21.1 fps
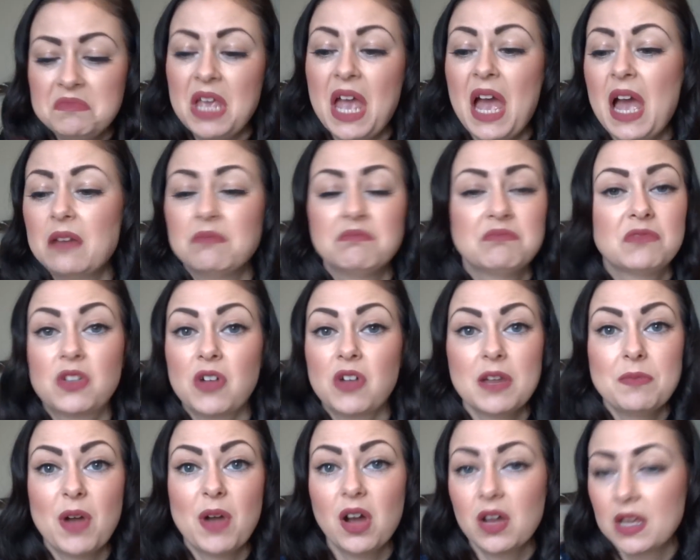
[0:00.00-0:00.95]
Yeah,
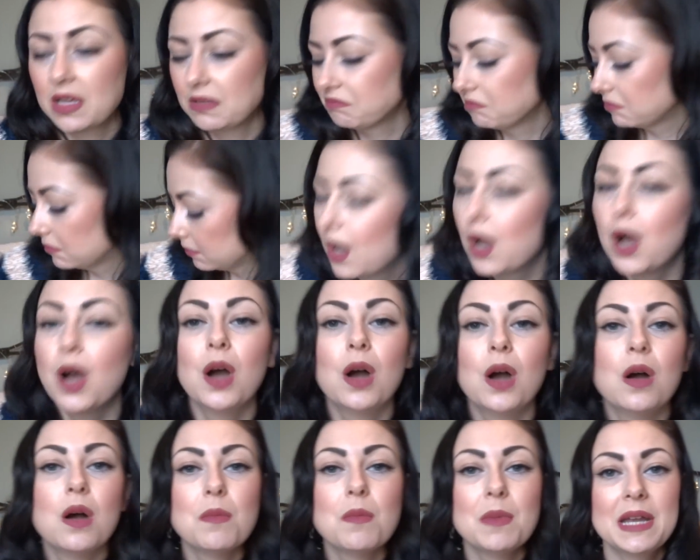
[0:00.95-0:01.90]
great bargain.
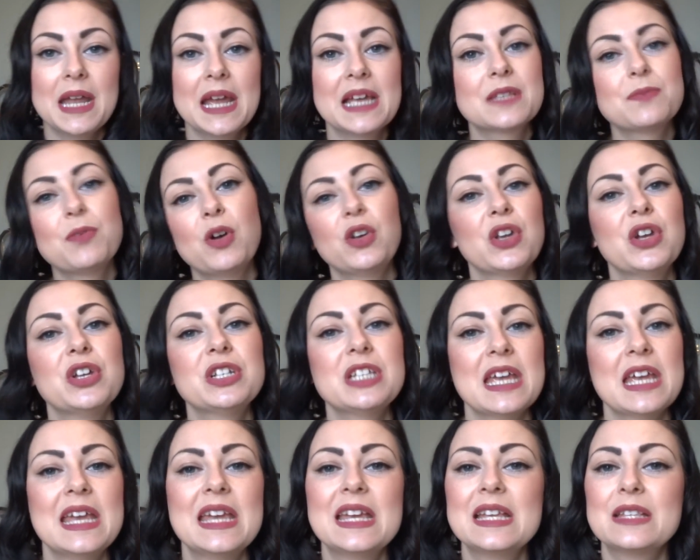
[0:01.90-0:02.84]
My next
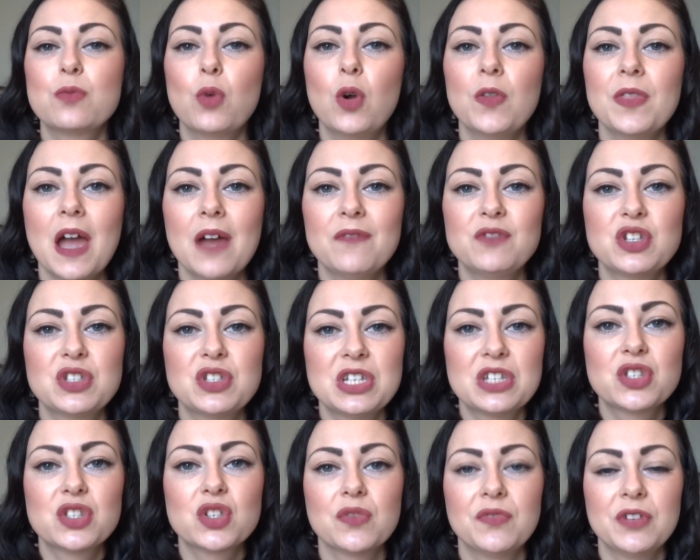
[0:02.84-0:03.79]
product is one that I've just
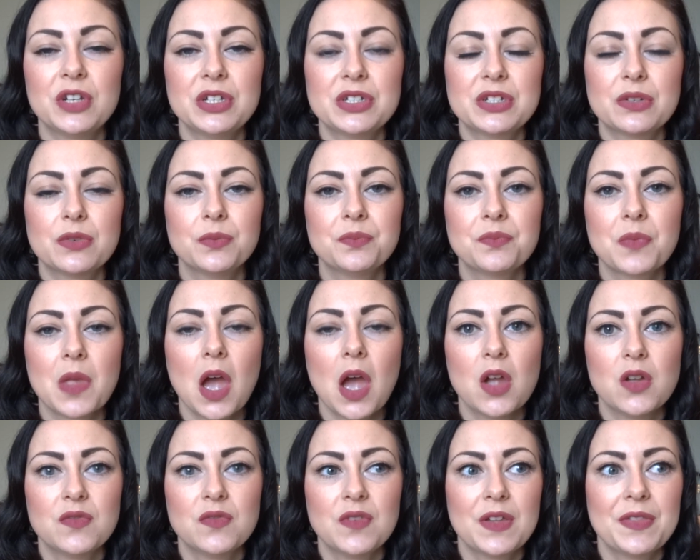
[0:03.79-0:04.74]
discovered
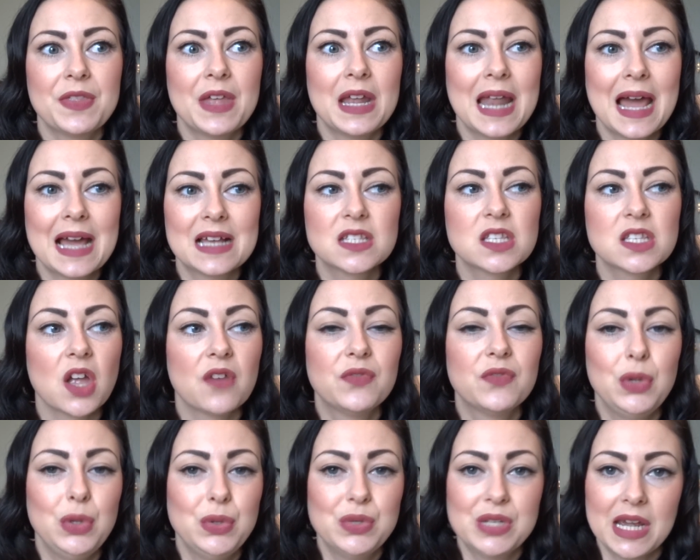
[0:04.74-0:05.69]
over the last
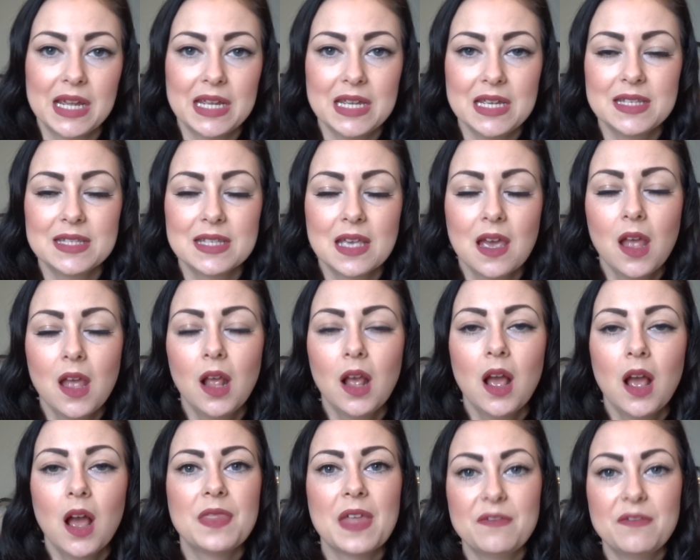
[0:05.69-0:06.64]
few days.
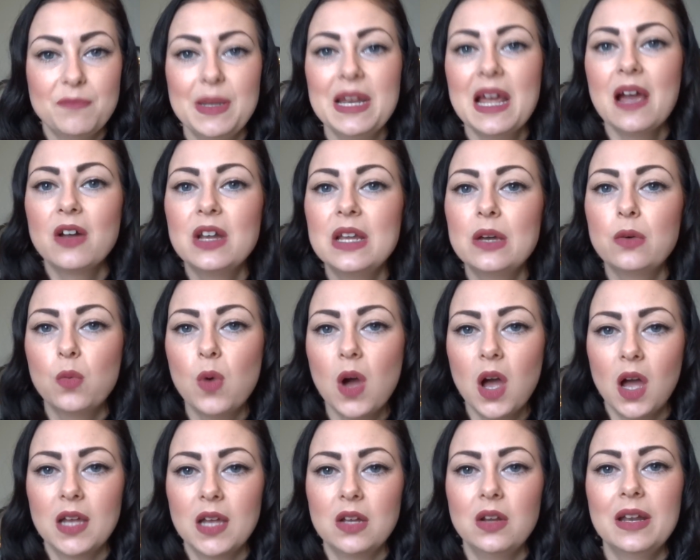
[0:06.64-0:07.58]
They've been out a little
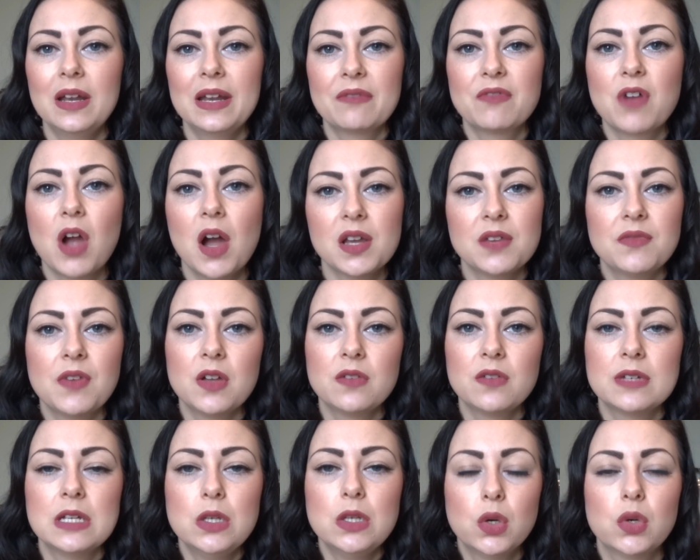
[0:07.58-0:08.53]
while and I've kind of
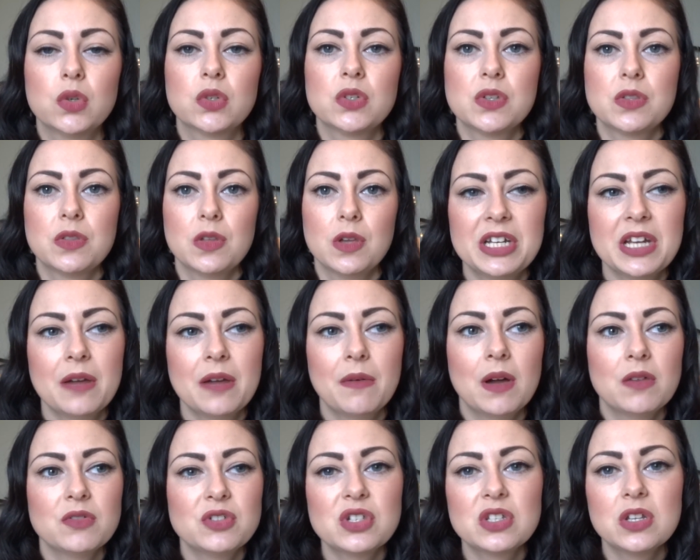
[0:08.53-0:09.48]
overlooked them. Now,
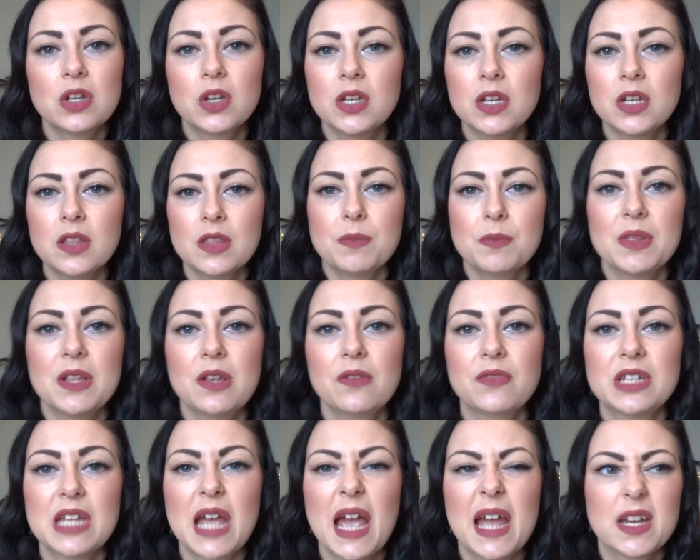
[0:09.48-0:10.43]
I was just looking at them the
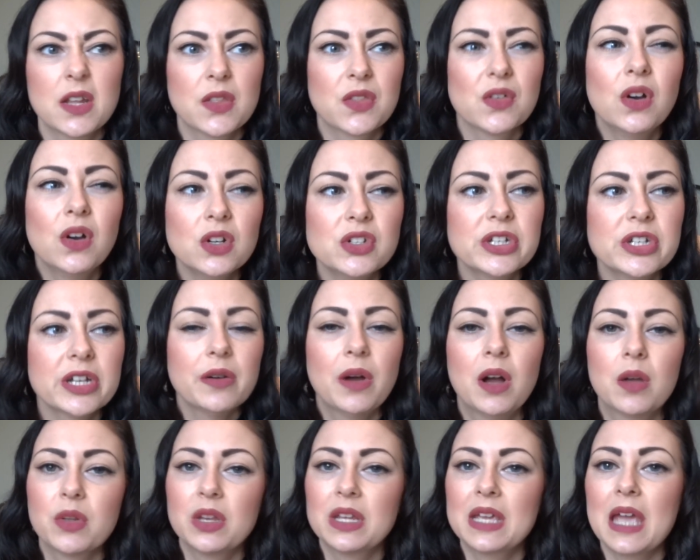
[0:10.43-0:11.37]
other day and I thought, do you know
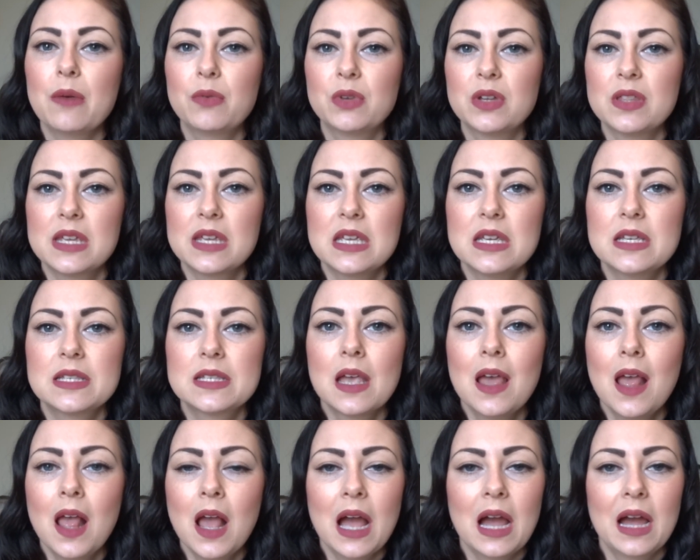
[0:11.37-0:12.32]
what, I'm going to get one of these,
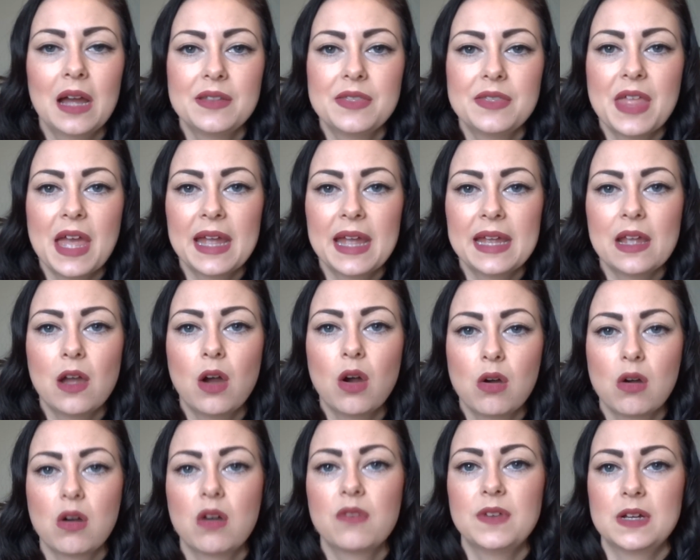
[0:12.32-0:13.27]
and they
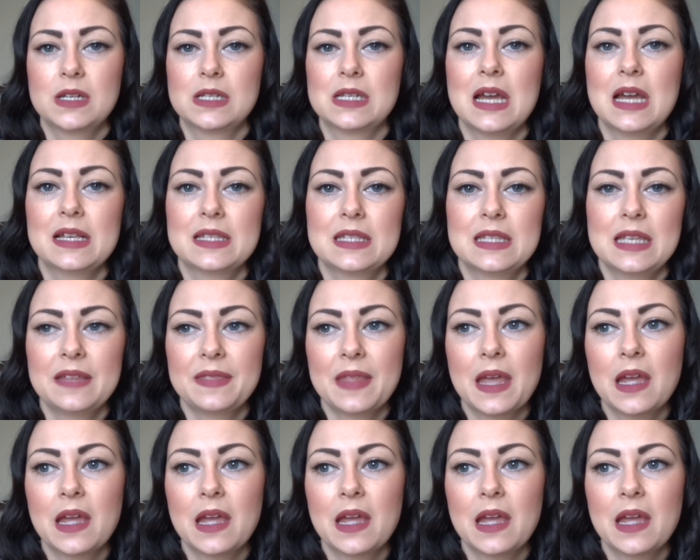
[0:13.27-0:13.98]
are fantastic.